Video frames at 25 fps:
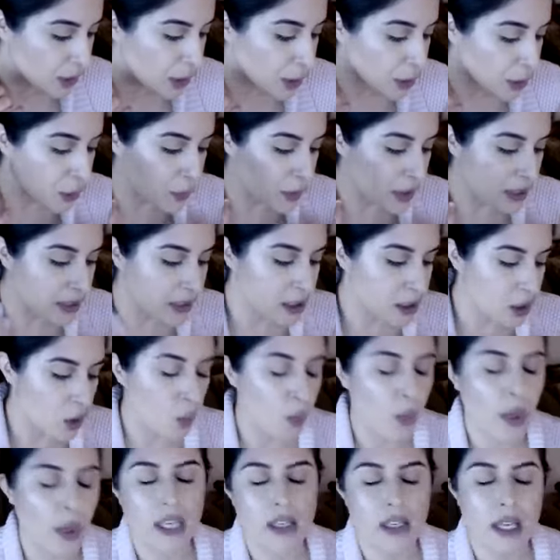this is a
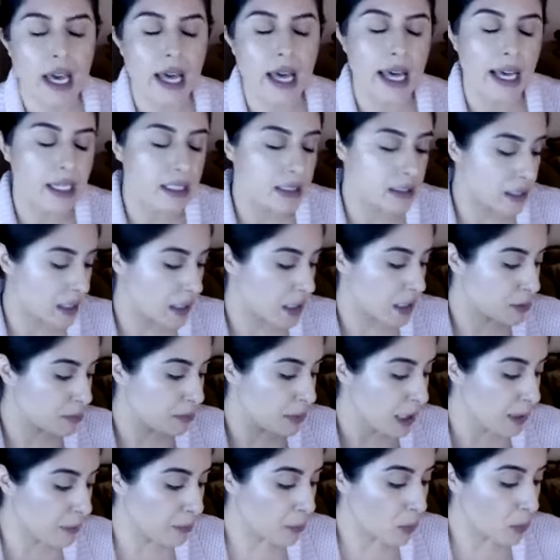way to access
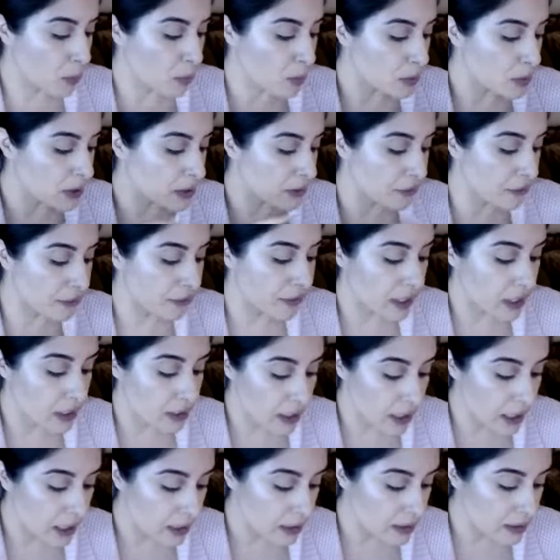people's
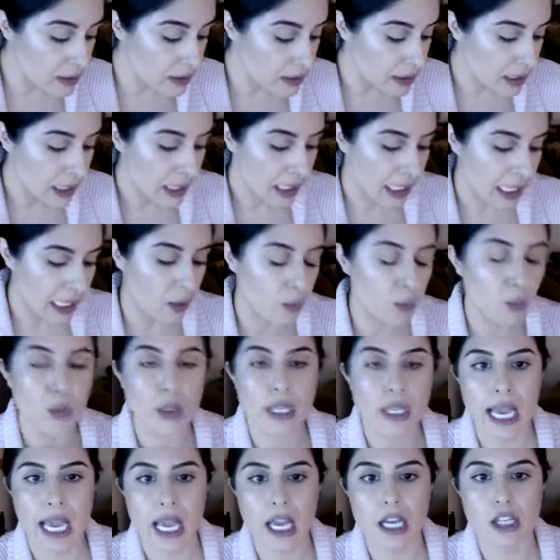feelings and
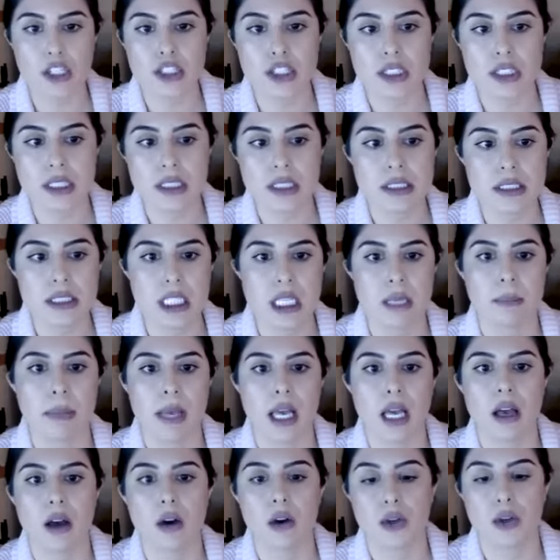reactions
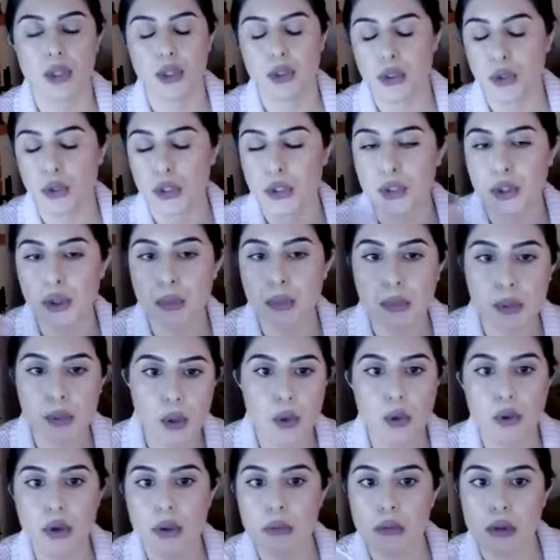about, the new
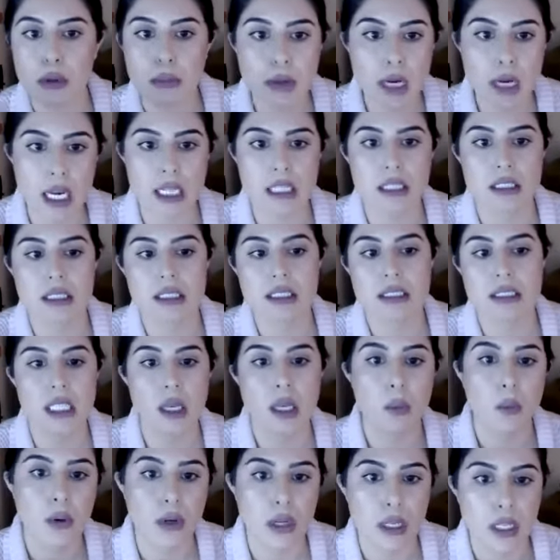program or practice that
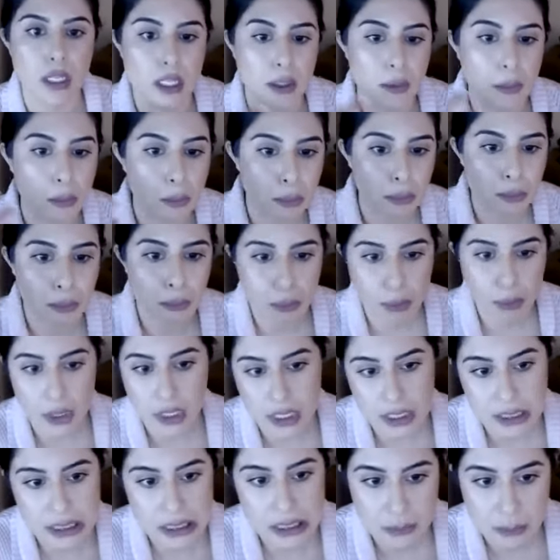we're going to put
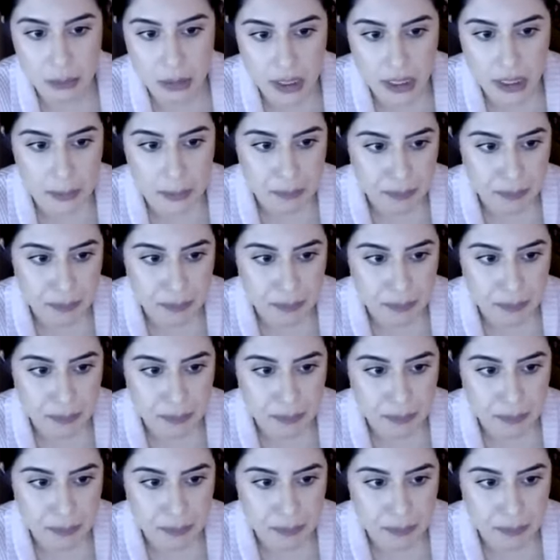into play.